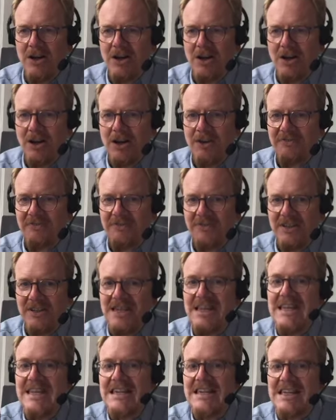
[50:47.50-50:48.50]
of
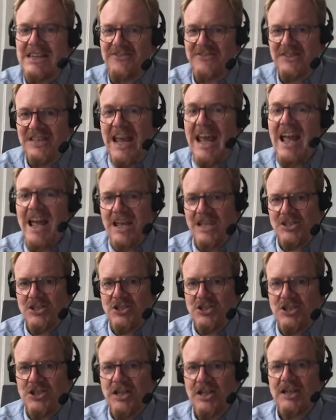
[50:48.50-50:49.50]
E given
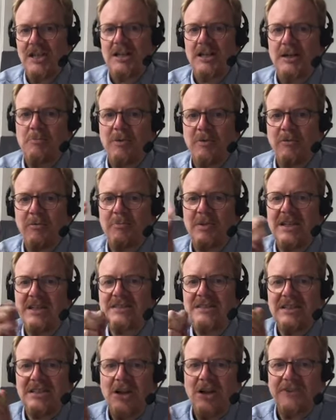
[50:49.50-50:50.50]
H, a
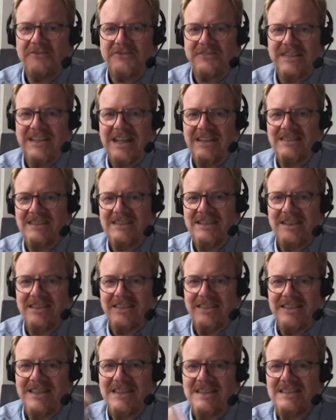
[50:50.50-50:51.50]
probability of getting
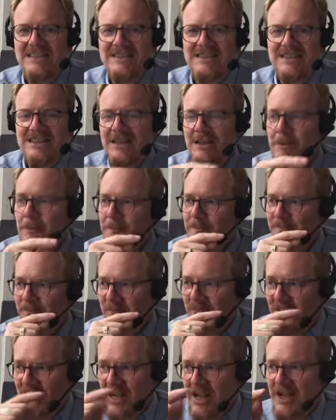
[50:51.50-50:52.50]
this
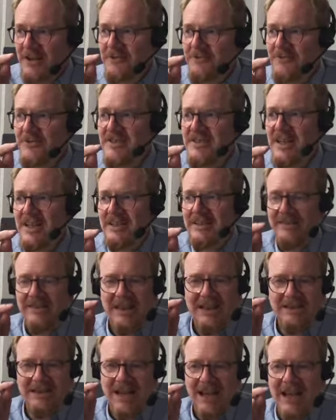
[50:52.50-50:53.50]
kind of result
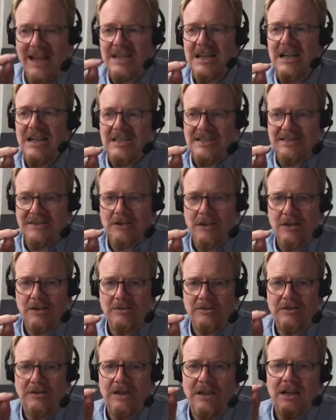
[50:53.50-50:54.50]
that Ada has got,
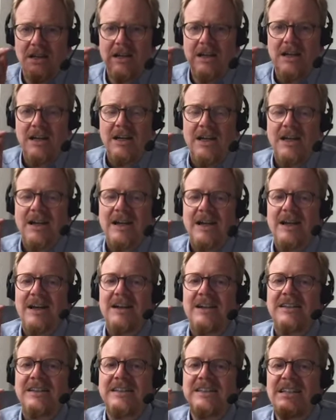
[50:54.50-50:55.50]

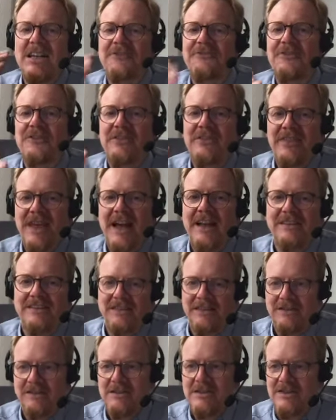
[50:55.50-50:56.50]
given that
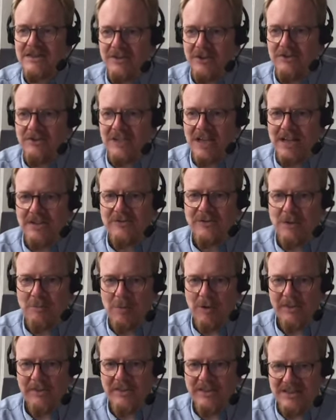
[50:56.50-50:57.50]
a certain kind of
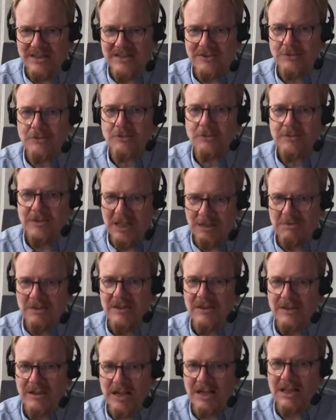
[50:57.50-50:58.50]
hypothesis is true, namely
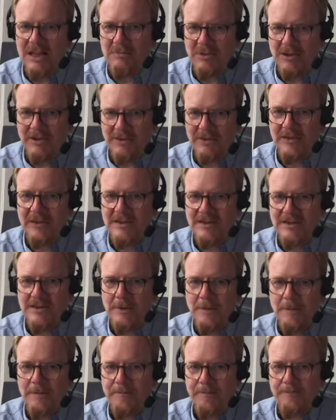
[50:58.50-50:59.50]
the null hypothesis.
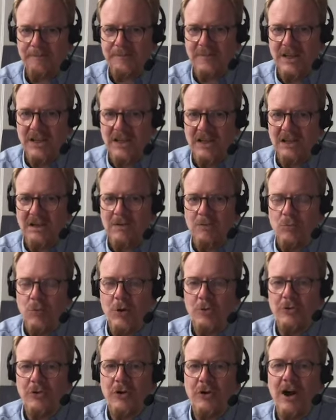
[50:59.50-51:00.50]
What
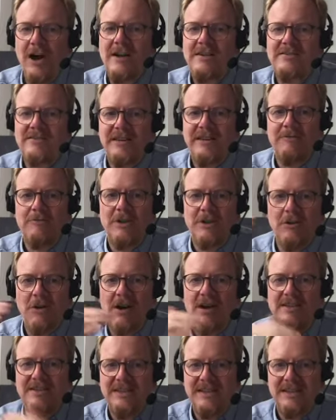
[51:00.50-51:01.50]
we're asking when you're
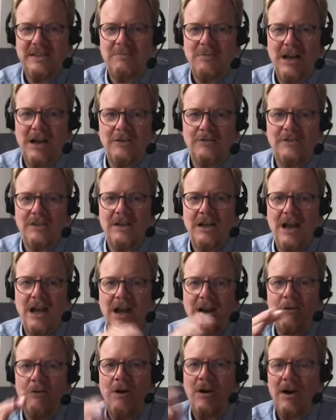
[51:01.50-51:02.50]
asking about
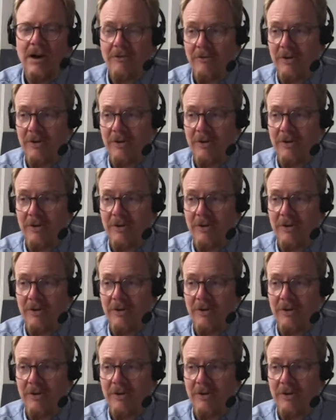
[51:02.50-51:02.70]
how